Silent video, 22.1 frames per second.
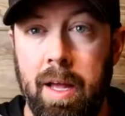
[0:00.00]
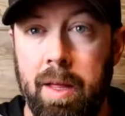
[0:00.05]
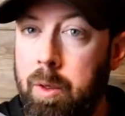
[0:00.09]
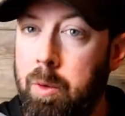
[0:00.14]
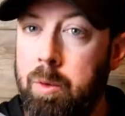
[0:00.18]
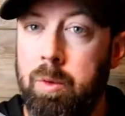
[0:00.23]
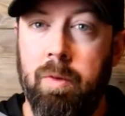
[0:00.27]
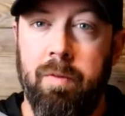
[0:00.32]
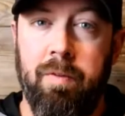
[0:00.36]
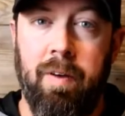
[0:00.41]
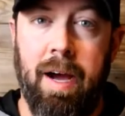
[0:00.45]

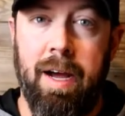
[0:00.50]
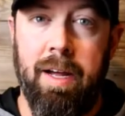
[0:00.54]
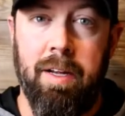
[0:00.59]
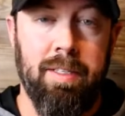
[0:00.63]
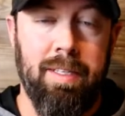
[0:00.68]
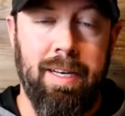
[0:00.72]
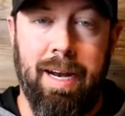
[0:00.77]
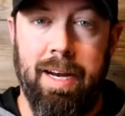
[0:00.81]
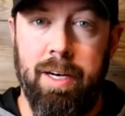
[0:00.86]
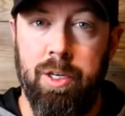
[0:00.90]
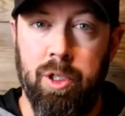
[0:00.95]
Those are files
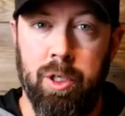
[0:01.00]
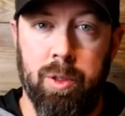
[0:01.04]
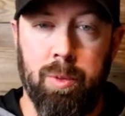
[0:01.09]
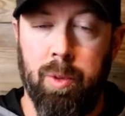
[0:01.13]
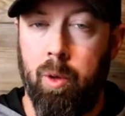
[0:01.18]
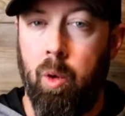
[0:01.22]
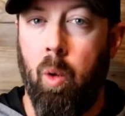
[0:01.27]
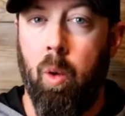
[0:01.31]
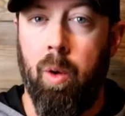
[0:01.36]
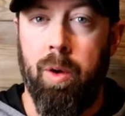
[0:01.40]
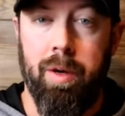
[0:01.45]
that I just
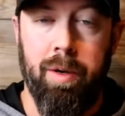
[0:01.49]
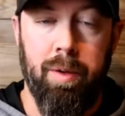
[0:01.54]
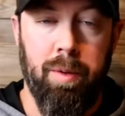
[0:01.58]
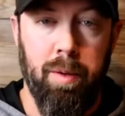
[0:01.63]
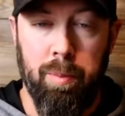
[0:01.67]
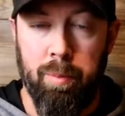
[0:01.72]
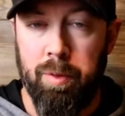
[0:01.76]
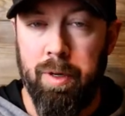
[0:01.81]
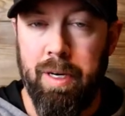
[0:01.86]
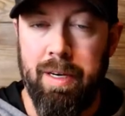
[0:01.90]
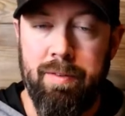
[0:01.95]

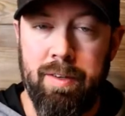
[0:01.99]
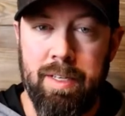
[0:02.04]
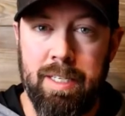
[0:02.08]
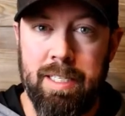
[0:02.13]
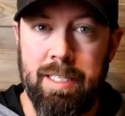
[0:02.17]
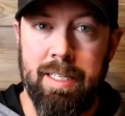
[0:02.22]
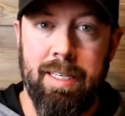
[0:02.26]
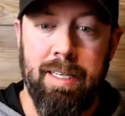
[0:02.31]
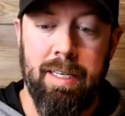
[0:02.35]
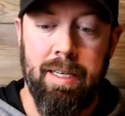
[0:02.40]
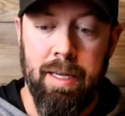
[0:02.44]
recorded
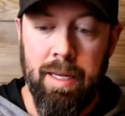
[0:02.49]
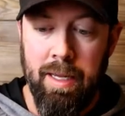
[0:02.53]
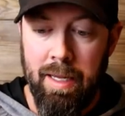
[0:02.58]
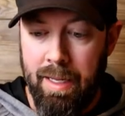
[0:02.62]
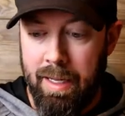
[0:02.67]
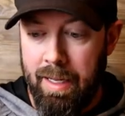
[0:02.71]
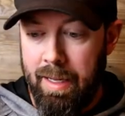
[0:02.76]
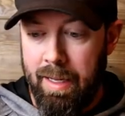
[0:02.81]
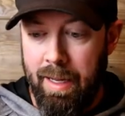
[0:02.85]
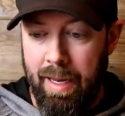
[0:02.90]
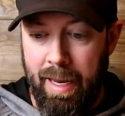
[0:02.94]
previously
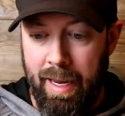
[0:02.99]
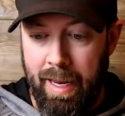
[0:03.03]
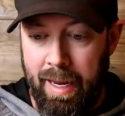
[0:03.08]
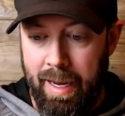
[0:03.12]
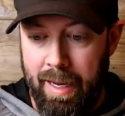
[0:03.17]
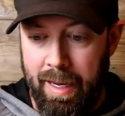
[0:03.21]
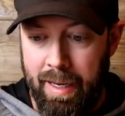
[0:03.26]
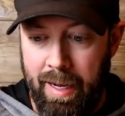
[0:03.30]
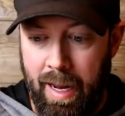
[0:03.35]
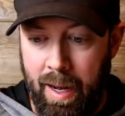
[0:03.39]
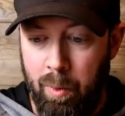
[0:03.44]

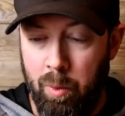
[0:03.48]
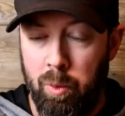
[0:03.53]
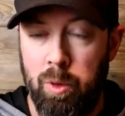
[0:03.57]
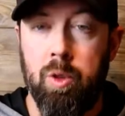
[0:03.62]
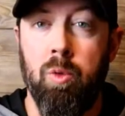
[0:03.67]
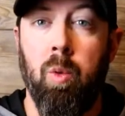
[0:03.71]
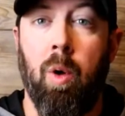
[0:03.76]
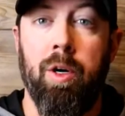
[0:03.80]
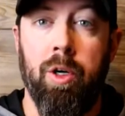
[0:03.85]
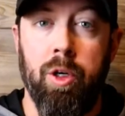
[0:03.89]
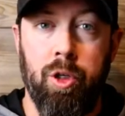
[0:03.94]
and I
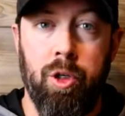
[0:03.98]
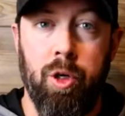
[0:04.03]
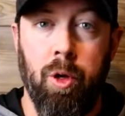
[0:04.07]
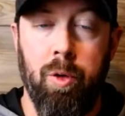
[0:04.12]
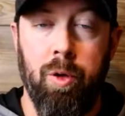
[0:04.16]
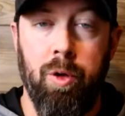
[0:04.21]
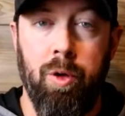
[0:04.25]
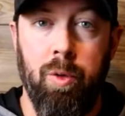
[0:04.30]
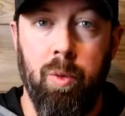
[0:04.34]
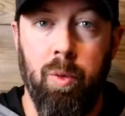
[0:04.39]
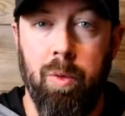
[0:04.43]
just wanted to show
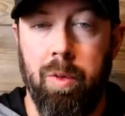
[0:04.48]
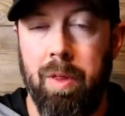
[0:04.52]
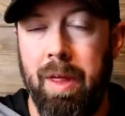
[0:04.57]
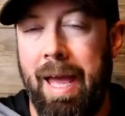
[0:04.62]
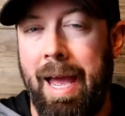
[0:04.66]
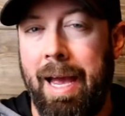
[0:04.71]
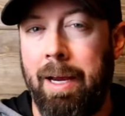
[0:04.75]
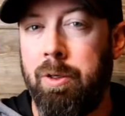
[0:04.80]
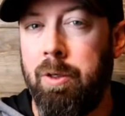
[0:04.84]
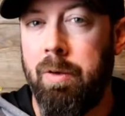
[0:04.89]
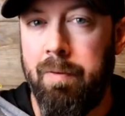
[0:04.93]
you
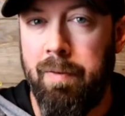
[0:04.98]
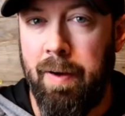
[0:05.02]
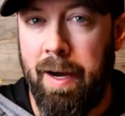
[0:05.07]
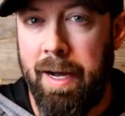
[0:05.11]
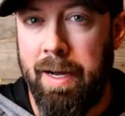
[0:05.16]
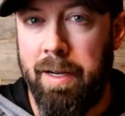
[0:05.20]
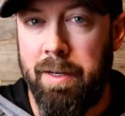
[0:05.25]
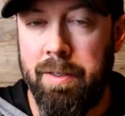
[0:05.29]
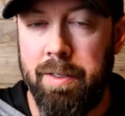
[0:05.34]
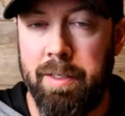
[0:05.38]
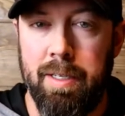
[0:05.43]
the extra
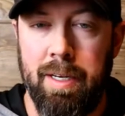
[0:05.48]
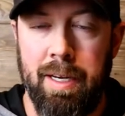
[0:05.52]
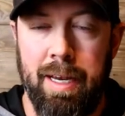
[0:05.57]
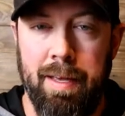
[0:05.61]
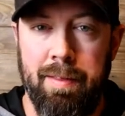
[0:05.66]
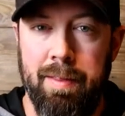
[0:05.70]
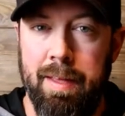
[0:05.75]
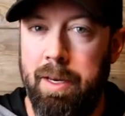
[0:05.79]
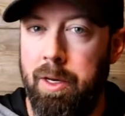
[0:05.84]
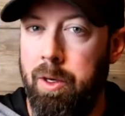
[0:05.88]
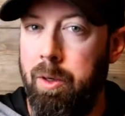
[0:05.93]
files
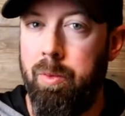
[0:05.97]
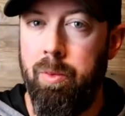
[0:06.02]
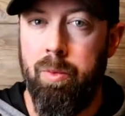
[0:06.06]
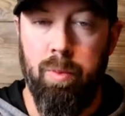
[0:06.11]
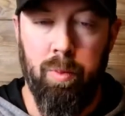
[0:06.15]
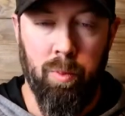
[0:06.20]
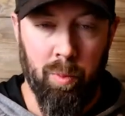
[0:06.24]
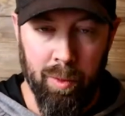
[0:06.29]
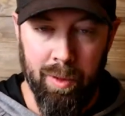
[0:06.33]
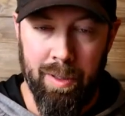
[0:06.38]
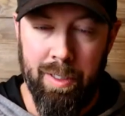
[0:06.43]
and that you
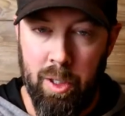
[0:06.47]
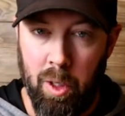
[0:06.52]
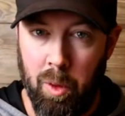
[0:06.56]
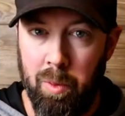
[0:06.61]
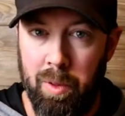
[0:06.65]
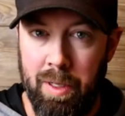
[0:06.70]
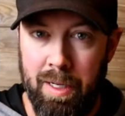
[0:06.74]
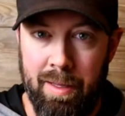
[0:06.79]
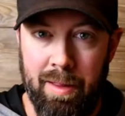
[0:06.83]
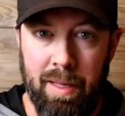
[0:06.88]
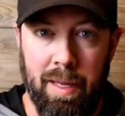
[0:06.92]
really
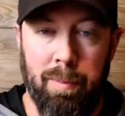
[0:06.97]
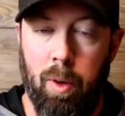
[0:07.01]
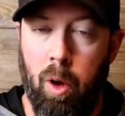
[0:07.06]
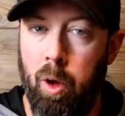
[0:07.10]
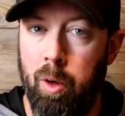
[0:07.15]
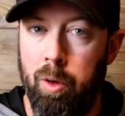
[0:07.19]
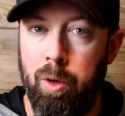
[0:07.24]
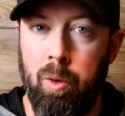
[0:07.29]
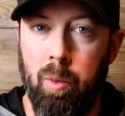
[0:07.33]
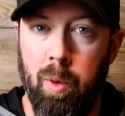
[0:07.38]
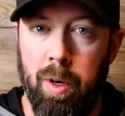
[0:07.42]
don't need them.
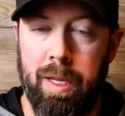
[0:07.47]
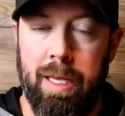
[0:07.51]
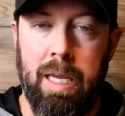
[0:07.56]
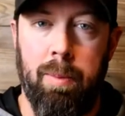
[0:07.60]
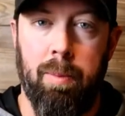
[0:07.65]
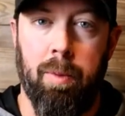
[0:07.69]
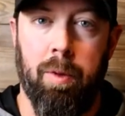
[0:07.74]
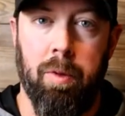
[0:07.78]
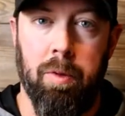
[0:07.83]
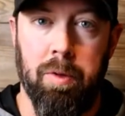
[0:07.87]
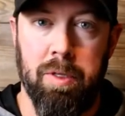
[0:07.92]
All you want to
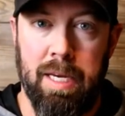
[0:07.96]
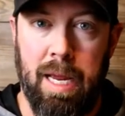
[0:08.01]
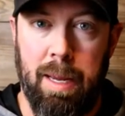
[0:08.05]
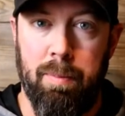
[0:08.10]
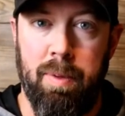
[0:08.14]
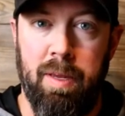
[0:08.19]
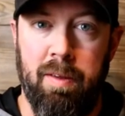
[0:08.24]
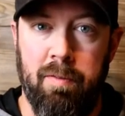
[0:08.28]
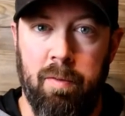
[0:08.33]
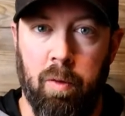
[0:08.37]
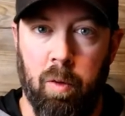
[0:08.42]
keep are those
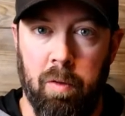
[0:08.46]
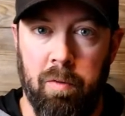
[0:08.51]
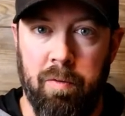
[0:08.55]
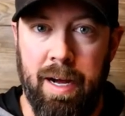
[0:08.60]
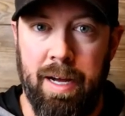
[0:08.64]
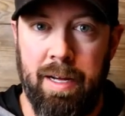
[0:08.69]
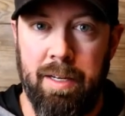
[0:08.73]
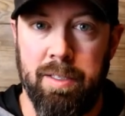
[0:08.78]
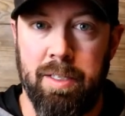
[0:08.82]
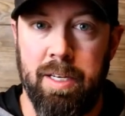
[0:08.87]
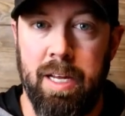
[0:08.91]
MP4
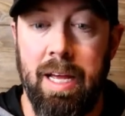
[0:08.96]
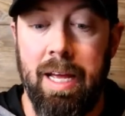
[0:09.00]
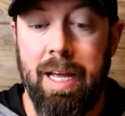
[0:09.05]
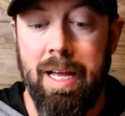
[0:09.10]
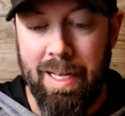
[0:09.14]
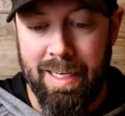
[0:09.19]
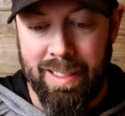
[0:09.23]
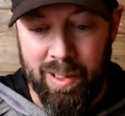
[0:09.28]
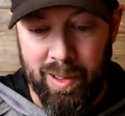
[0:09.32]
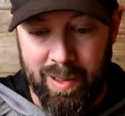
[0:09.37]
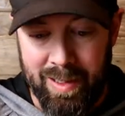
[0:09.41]
files.
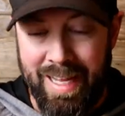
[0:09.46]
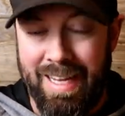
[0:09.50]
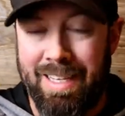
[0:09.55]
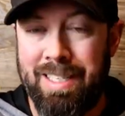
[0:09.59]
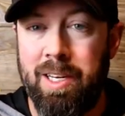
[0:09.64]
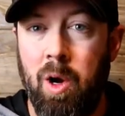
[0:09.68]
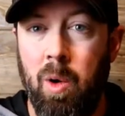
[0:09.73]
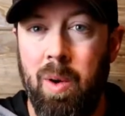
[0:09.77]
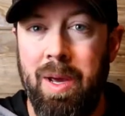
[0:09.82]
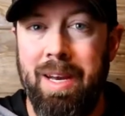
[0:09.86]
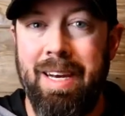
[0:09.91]
So let's
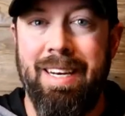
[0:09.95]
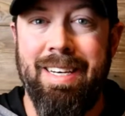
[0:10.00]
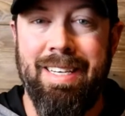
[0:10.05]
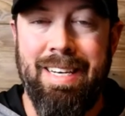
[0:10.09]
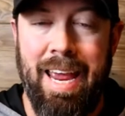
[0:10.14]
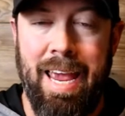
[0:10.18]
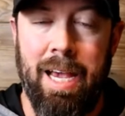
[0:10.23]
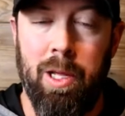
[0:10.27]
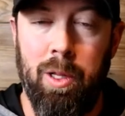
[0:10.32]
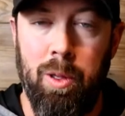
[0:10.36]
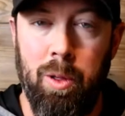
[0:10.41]
go in and
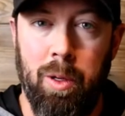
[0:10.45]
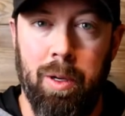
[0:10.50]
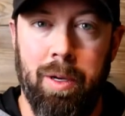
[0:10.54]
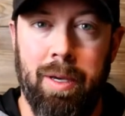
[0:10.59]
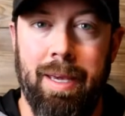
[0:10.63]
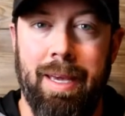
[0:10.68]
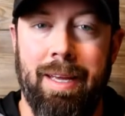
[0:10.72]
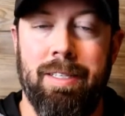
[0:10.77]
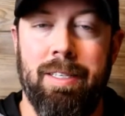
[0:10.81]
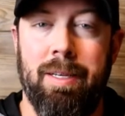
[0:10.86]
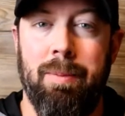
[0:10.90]
take a
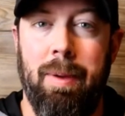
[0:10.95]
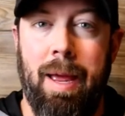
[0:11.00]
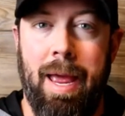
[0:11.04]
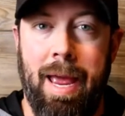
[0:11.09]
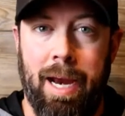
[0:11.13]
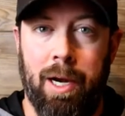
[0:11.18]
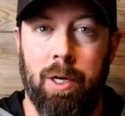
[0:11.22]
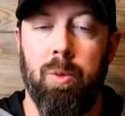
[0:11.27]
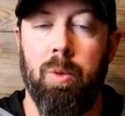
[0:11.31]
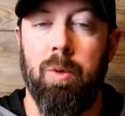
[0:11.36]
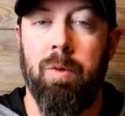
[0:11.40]
look at some
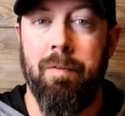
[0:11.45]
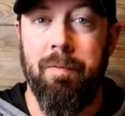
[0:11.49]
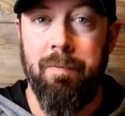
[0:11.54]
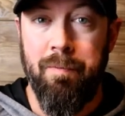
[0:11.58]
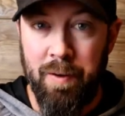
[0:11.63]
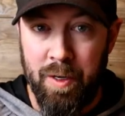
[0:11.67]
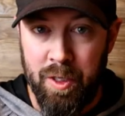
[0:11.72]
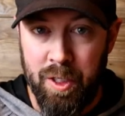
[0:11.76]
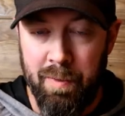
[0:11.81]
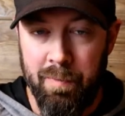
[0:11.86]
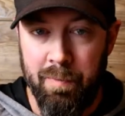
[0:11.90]
actual
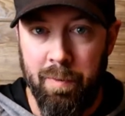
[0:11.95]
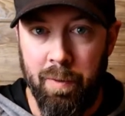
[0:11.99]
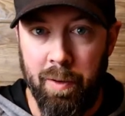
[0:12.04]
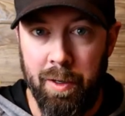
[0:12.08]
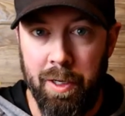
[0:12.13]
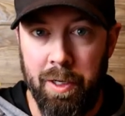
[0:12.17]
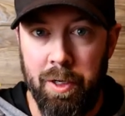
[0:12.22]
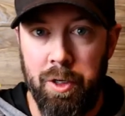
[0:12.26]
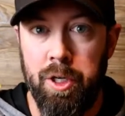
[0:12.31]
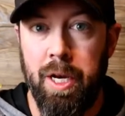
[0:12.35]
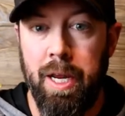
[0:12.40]
fishing
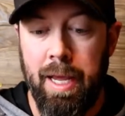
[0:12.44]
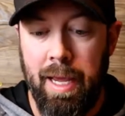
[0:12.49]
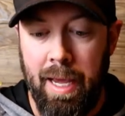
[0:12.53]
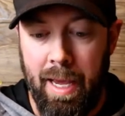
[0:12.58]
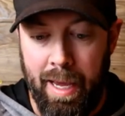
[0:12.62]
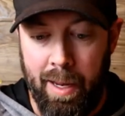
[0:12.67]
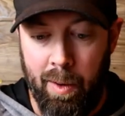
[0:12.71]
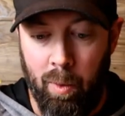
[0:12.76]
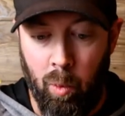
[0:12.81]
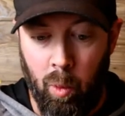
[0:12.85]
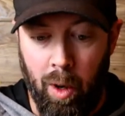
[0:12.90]
footage
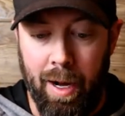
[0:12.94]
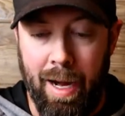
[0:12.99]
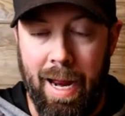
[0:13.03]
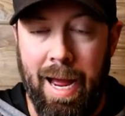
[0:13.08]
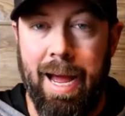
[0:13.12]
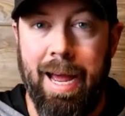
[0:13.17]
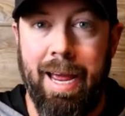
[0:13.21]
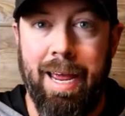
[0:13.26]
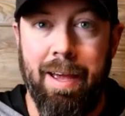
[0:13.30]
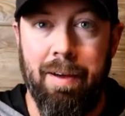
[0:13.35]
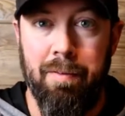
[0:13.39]
and what
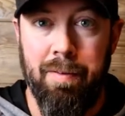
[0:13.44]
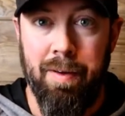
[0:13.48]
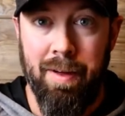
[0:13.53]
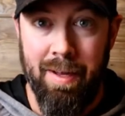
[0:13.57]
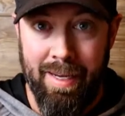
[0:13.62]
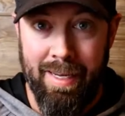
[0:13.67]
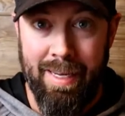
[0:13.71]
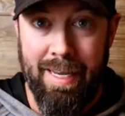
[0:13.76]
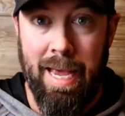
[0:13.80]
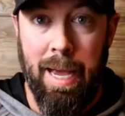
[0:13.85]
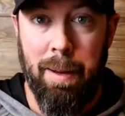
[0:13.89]
I have
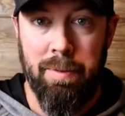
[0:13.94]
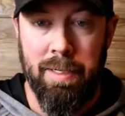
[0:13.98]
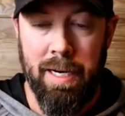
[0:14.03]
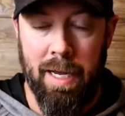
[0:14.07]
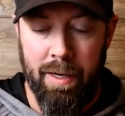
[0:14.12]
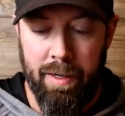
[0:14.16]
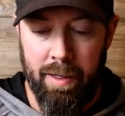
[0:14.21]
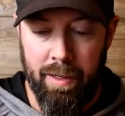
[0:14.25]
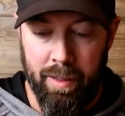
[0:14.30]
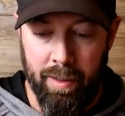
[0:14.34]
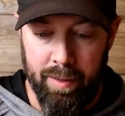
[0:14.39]
kept
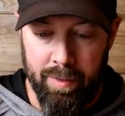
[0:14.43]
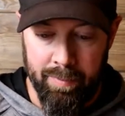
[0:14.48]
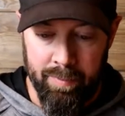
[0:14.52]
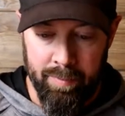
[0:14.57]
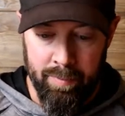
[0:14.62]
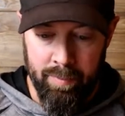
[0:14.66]
on here.